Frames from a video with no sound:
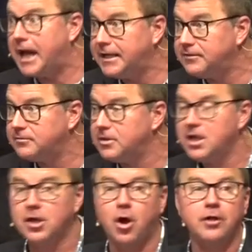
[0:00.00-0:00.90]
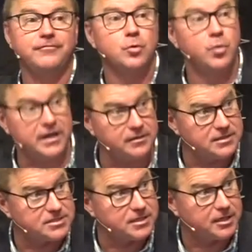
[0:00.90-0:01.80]
night and all of the
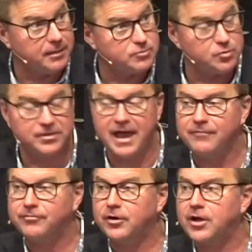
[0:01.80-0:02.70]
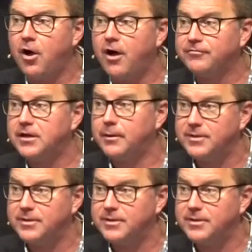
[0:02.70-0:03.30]
wickedness that comes with that very often.